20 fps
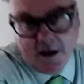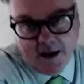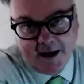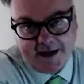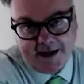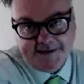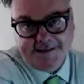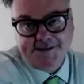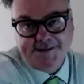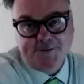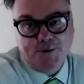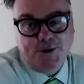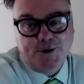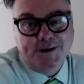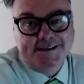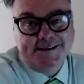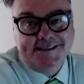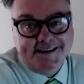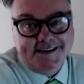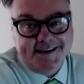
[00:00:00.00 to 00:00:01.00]
I just
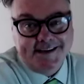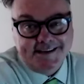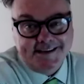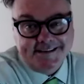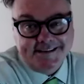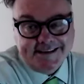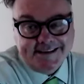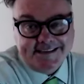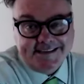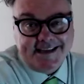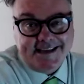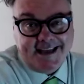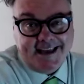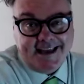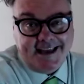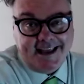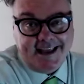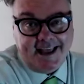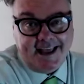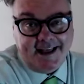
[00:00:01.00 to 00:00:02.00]
wanted to
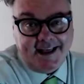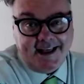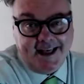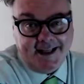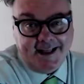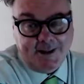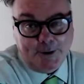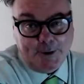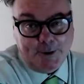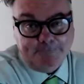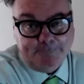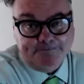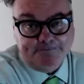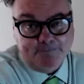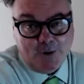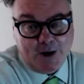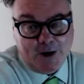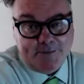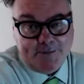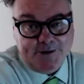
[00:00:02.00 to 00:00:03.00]
say hello.
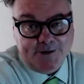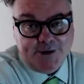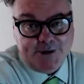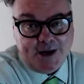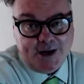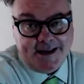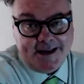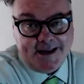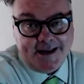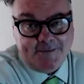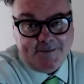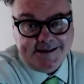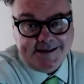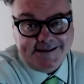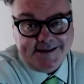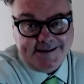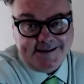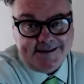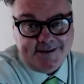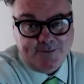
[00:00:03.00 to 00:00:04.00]
My name is Shane
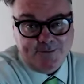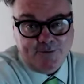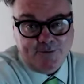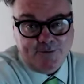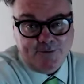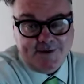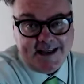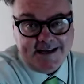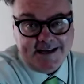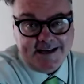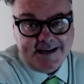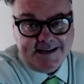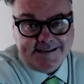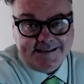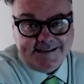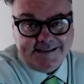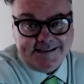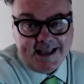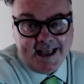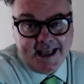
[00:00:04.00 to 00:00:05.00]
Bassett, the movie
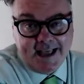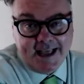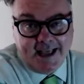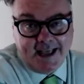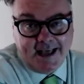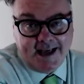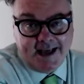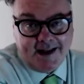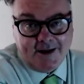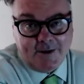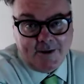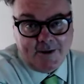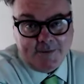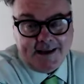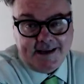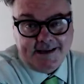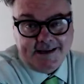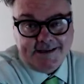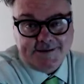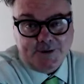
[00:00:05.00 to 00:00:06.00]
analyst, and I'm
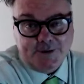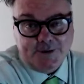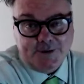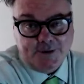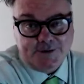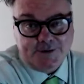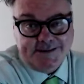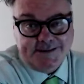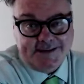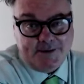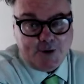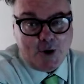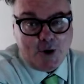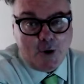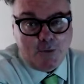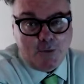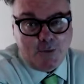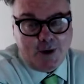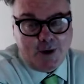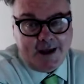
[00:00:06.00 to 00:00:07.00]
here to talk to Deborah
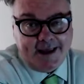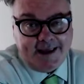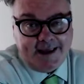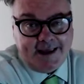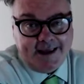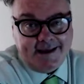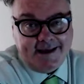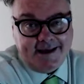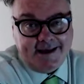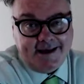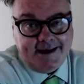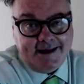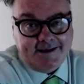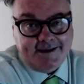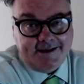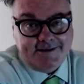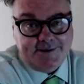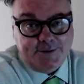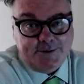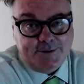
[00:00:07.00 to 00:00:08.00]
Conway,
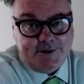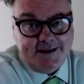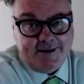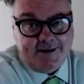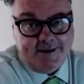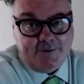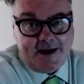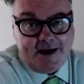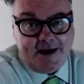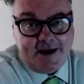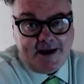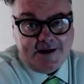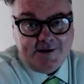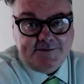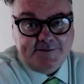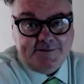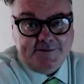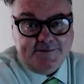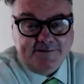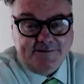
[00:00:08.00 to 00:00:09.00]
doing a round
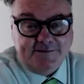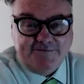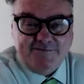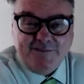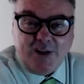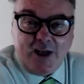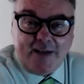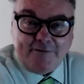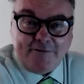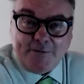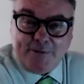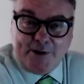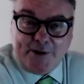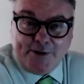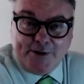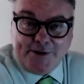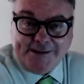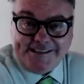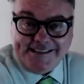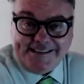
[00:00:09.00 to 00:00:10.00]
of live
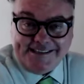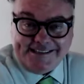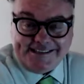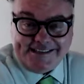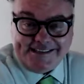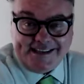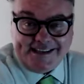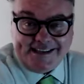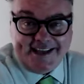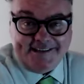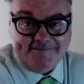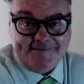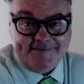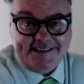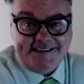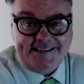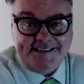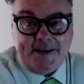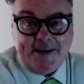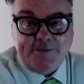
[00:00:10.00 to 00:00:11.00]
appearances. And
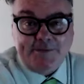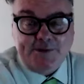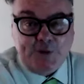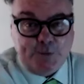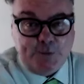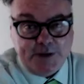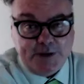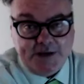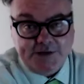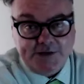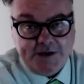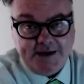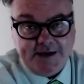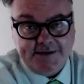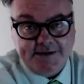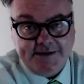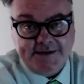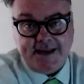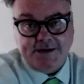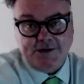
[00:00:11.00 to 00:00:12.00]
it's an absolute pleasure
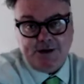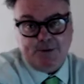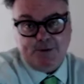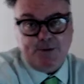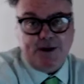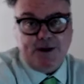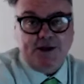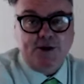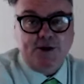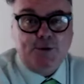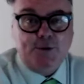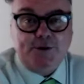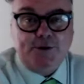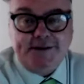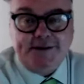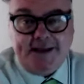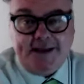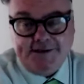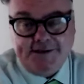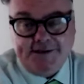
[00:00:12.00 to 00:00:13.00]
to actually meet you
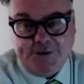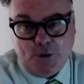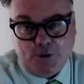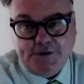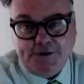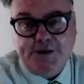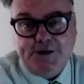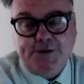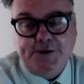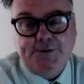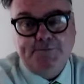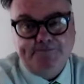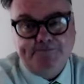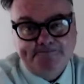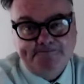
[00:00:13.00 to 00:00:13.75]
and talk to you.